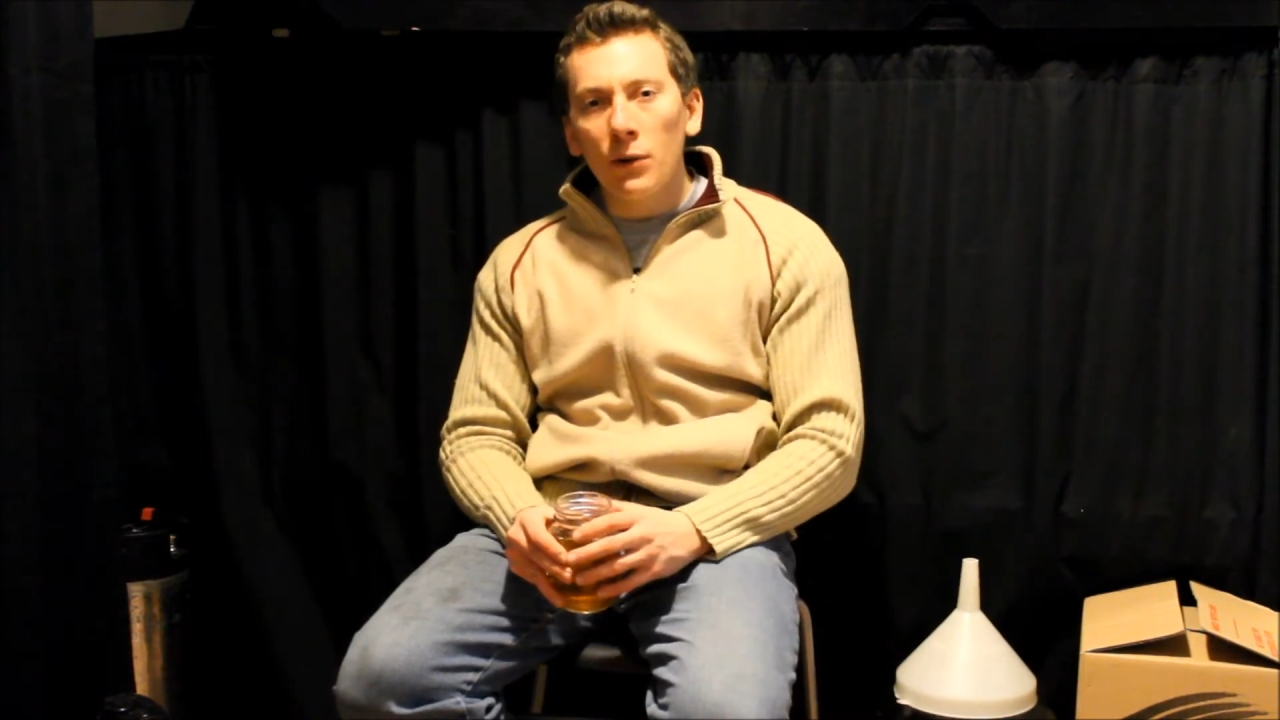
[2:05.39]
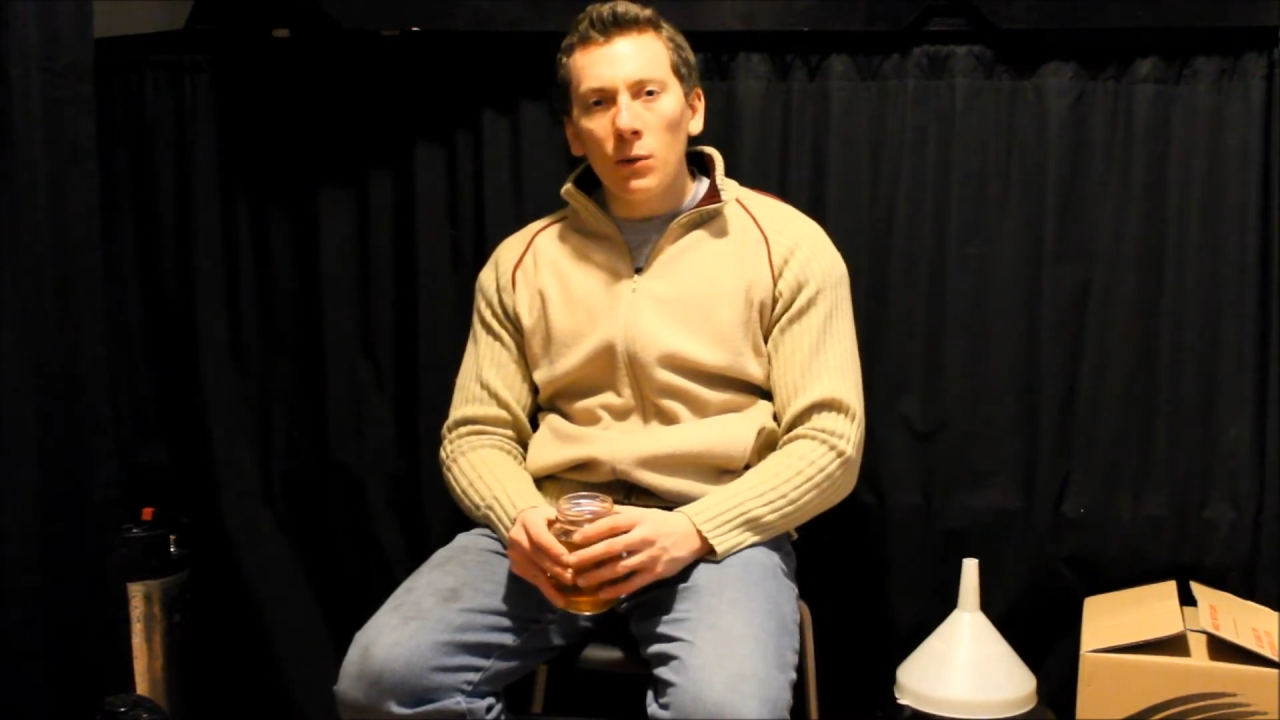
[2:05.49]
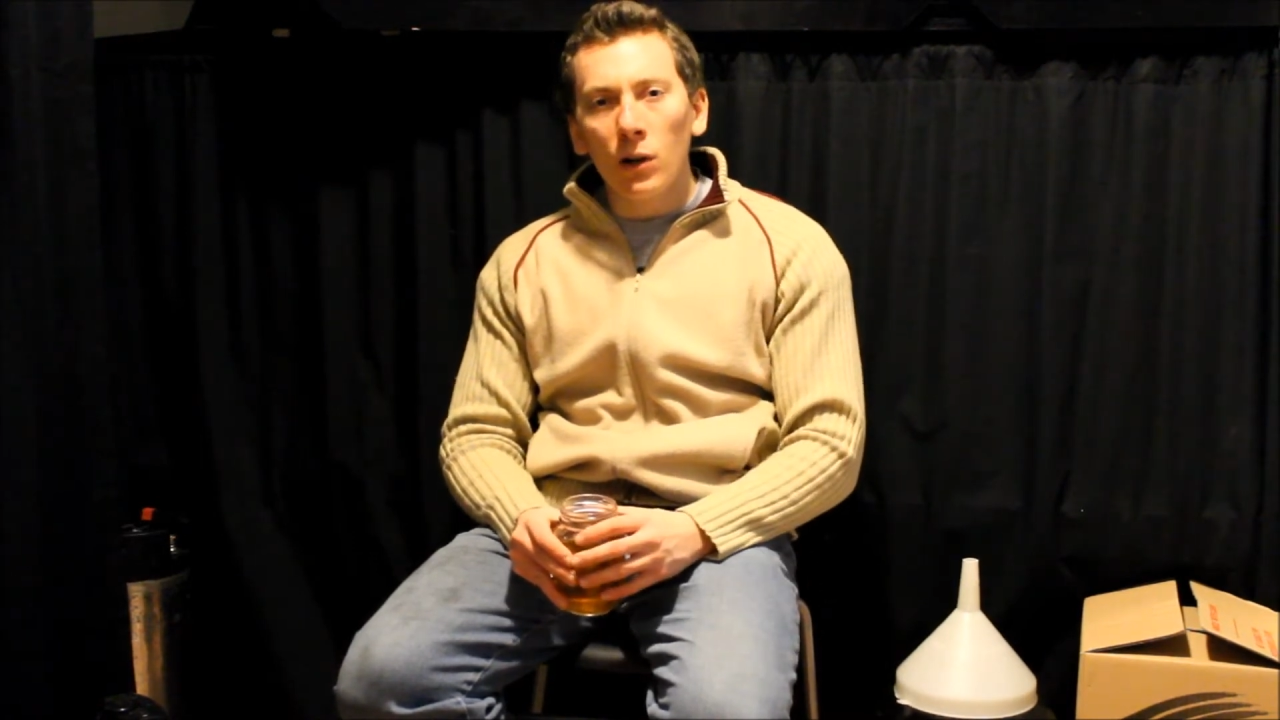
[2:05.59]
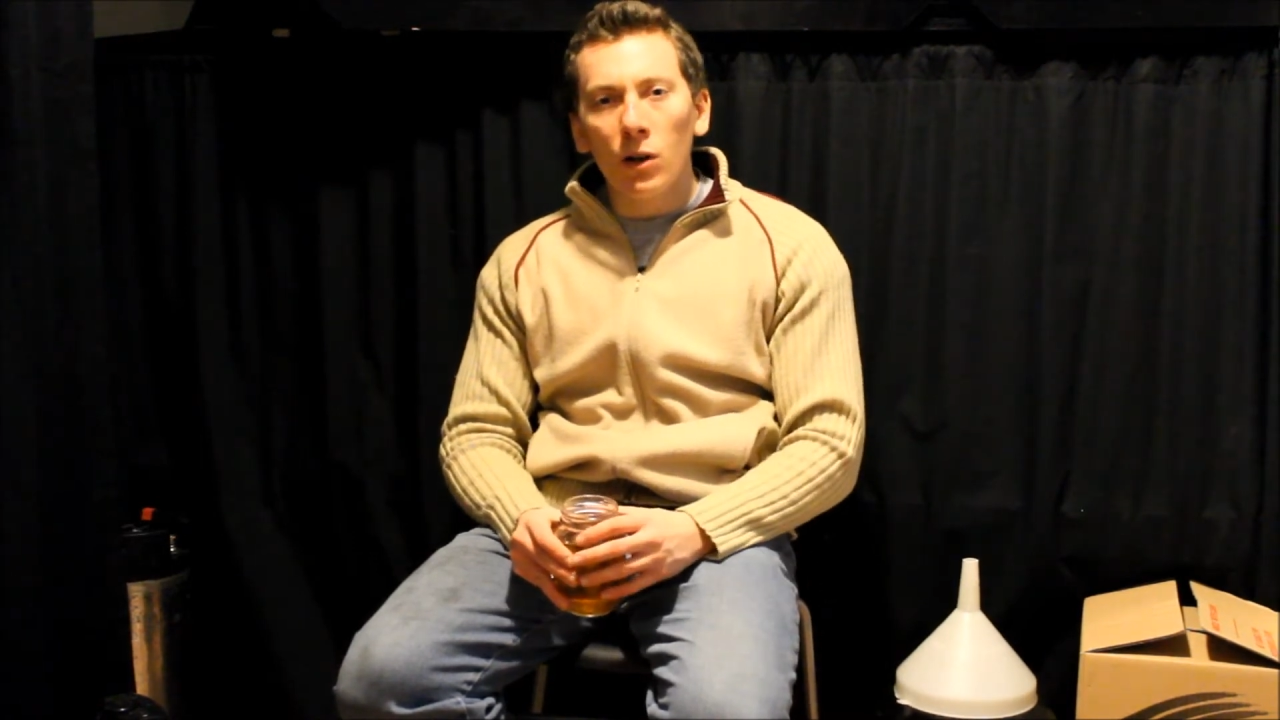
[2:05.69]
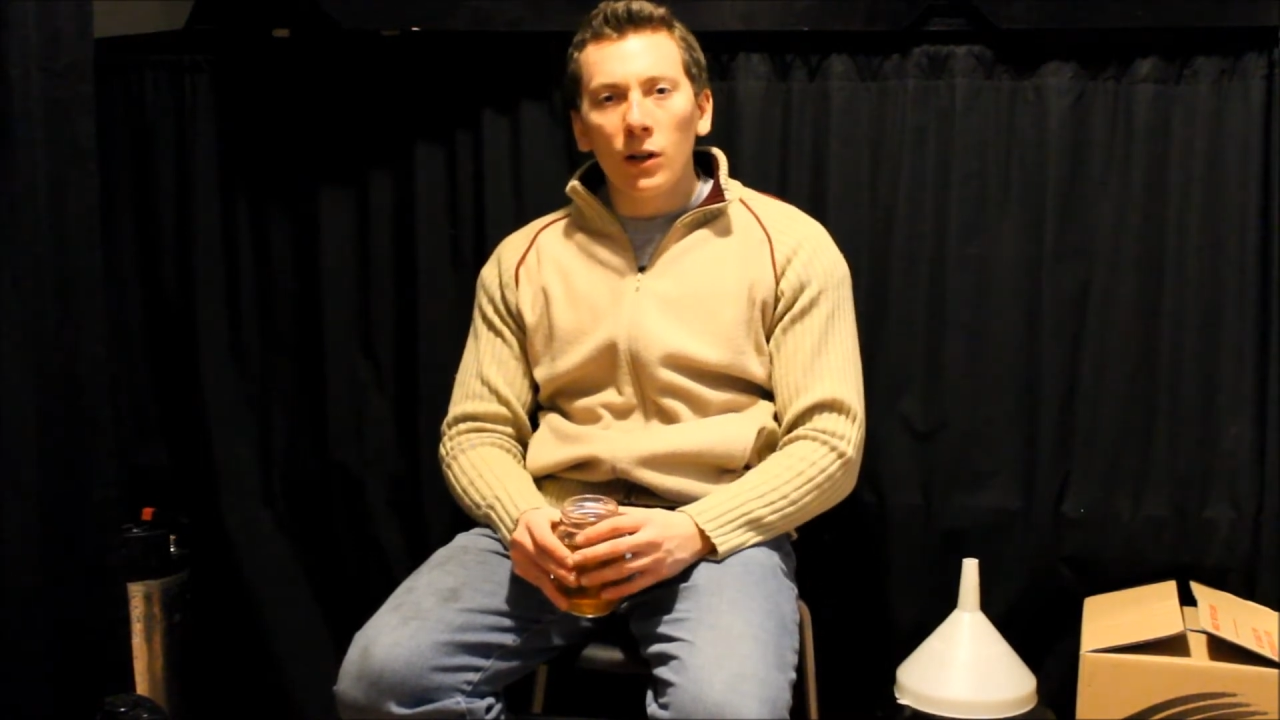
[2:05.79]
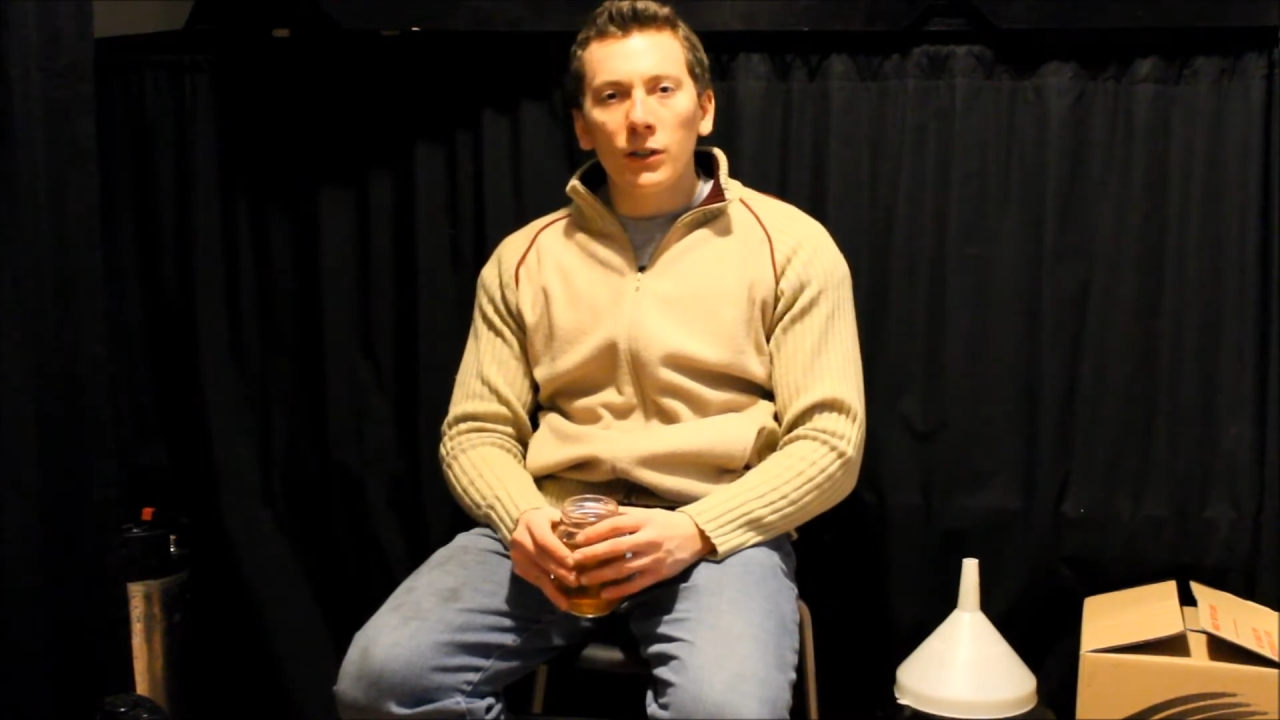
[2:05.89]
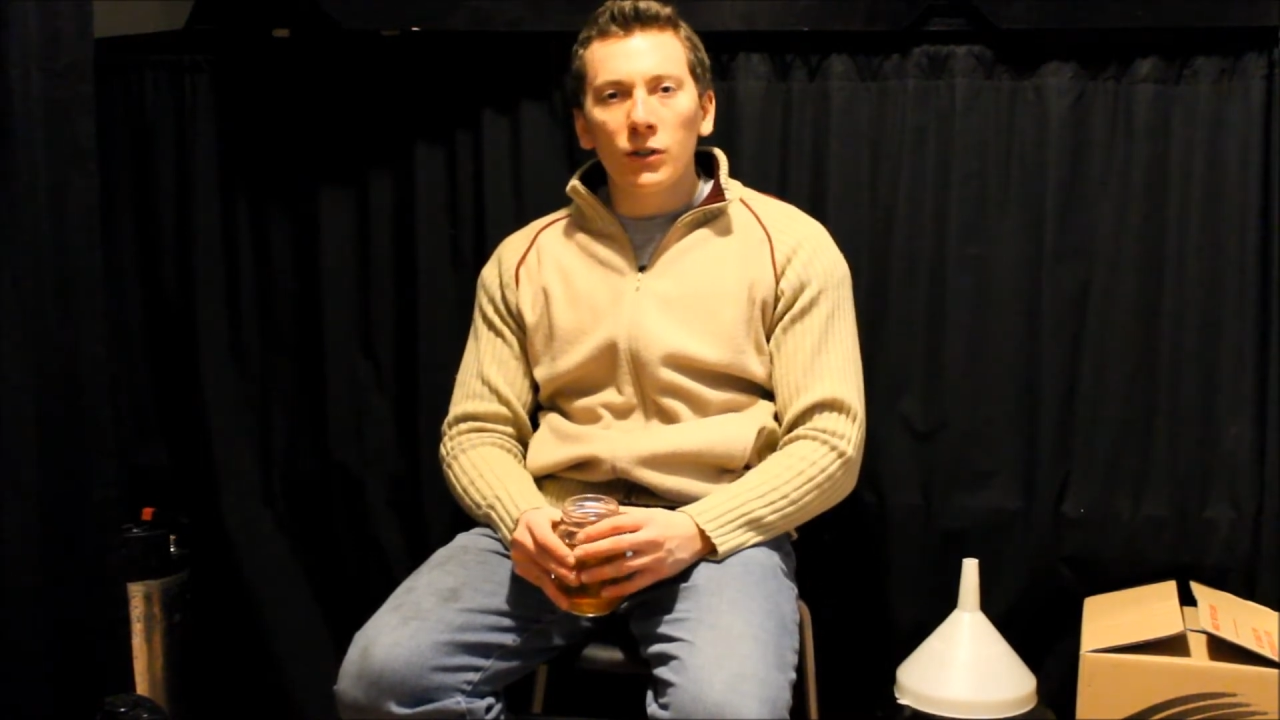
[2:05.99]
you want to call it,